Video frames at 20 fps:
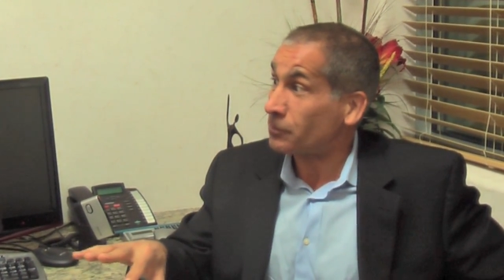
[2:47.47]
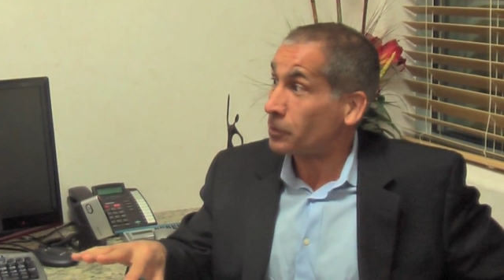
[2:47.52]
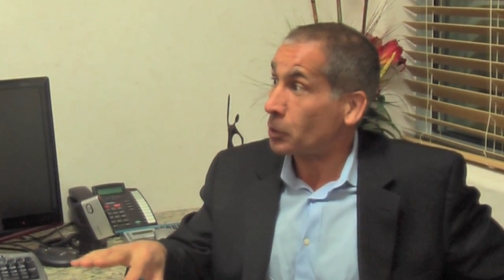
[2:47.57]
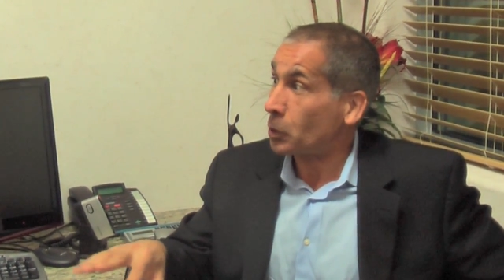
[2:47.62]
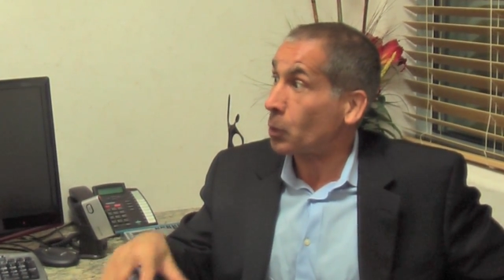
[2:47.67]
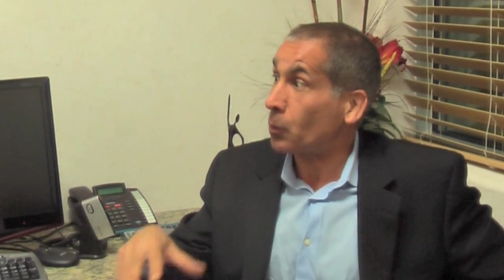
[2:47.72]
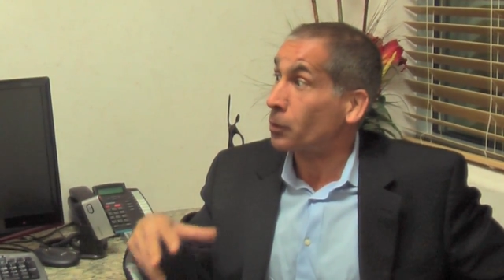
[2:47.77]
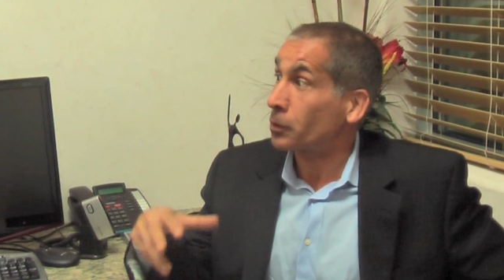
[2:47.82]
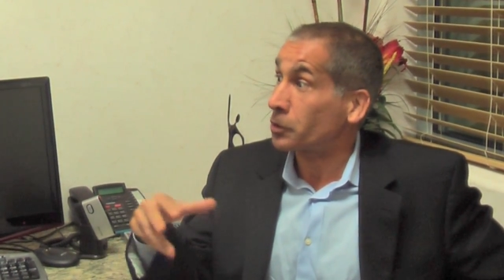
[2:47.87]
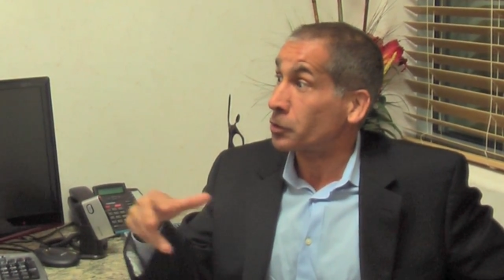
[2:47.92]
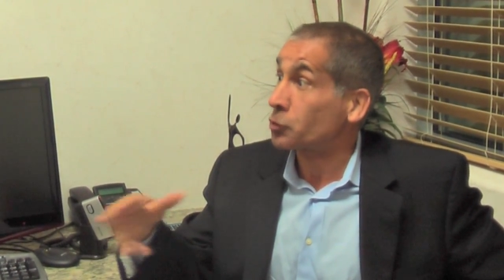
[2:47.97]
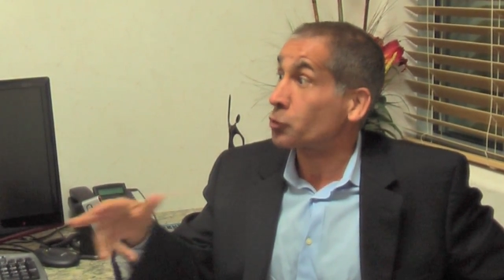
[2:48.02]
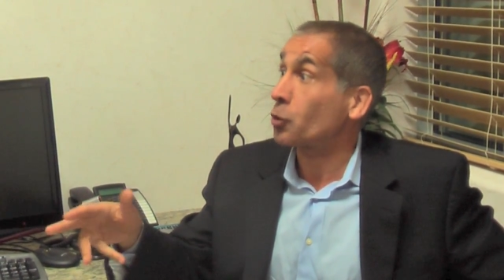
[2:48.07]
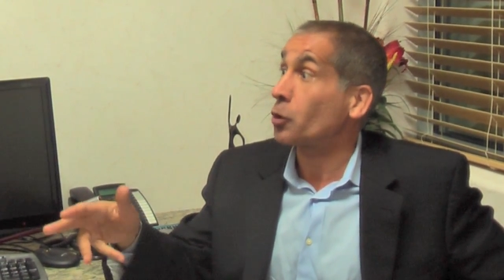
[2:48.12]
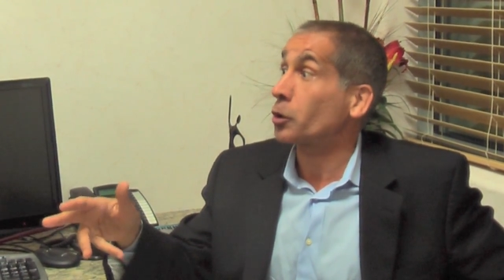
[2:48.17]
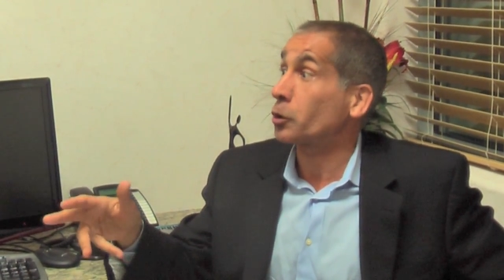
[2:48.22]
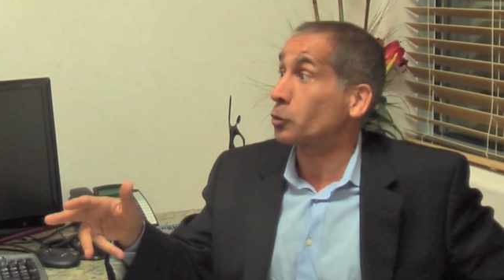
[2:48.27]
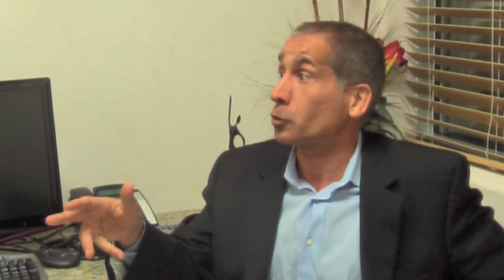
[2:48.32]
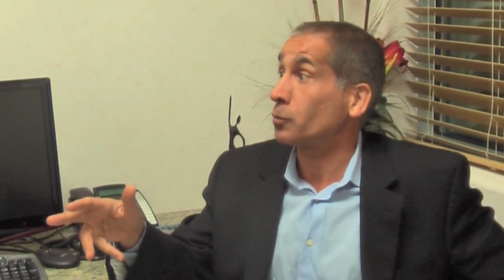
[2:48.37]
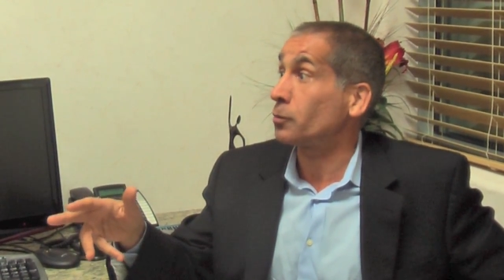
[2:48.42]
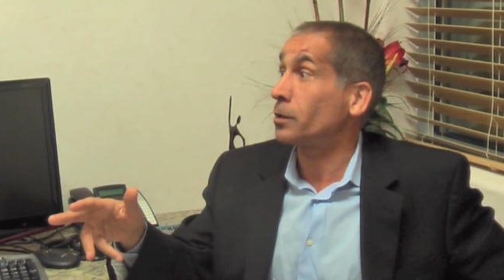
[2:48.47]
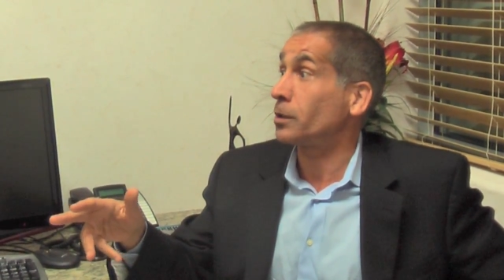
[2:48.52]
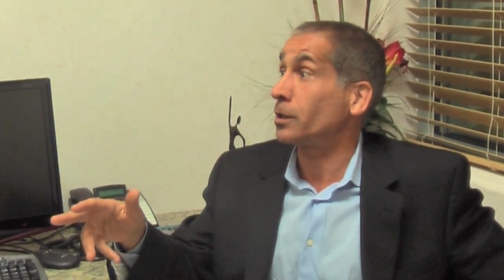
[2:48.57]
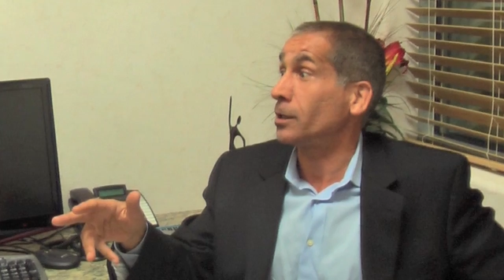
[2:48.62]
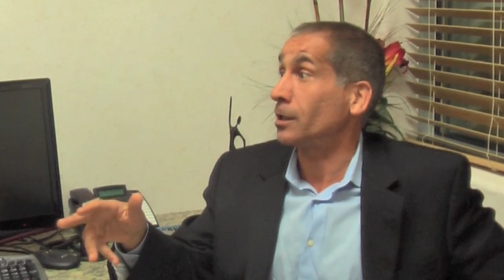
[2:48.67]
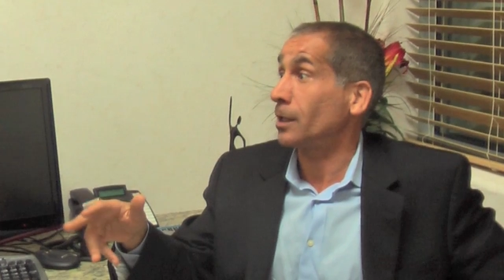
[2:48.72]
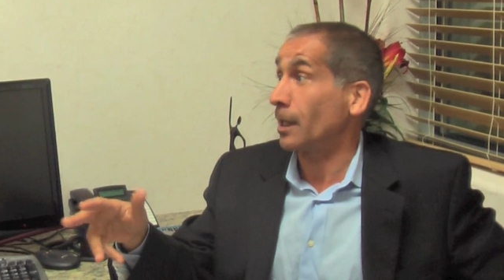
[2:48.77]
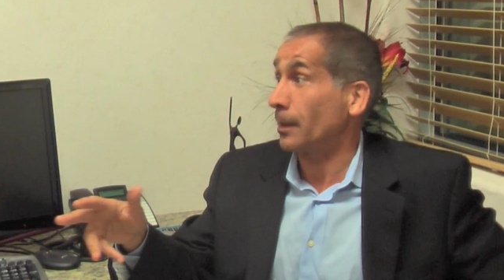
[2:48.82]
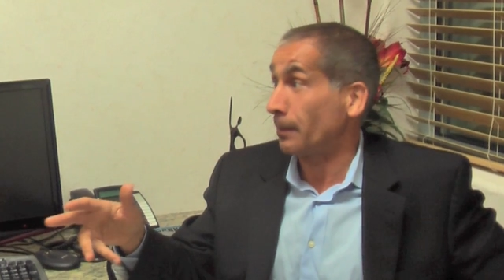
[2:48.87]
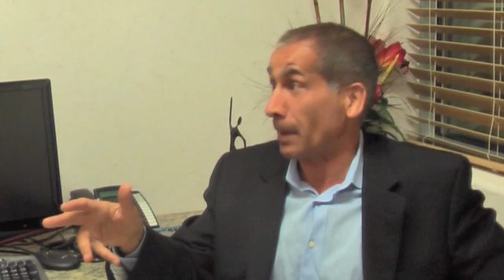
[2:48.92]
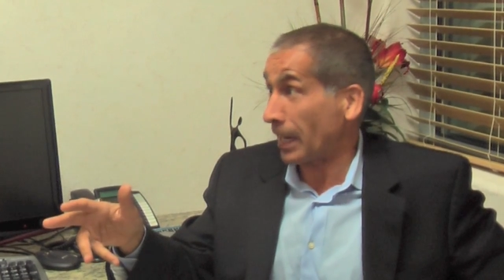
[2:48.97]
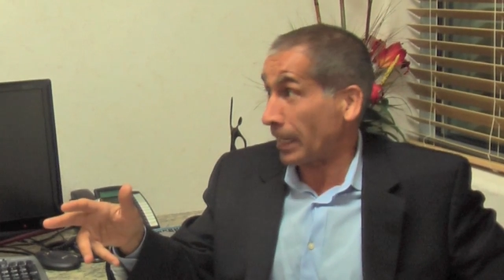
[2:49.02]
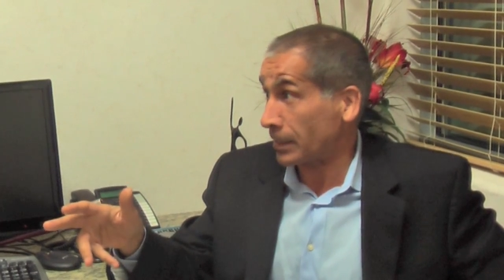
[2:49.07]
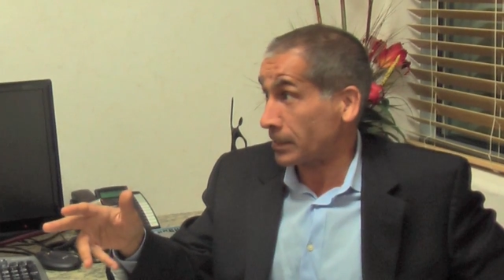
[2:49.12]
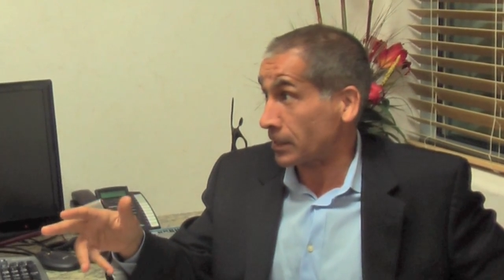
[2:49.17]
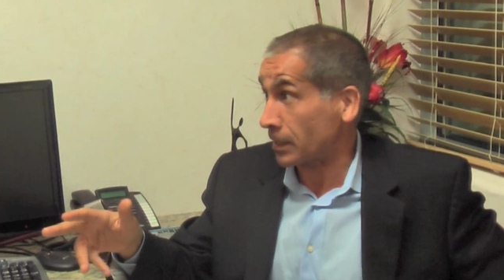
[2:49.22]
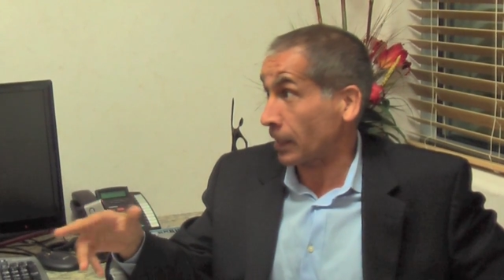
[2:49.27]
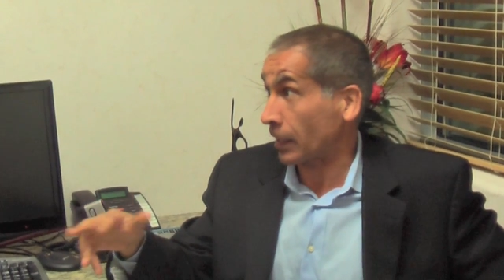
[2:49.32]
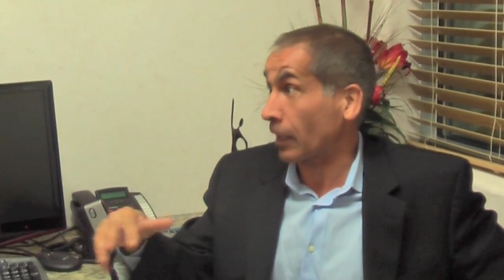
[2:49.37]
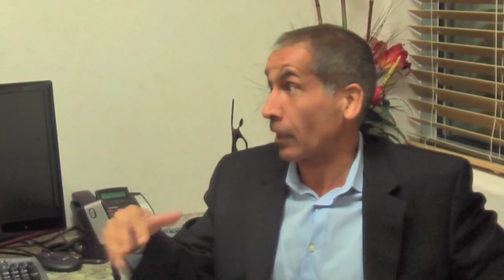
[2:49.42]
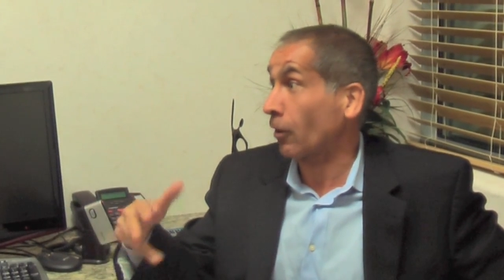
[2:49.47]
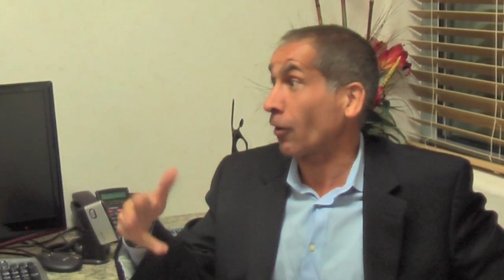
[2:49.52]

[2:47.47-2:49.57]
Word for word: we know it is going to be amazing.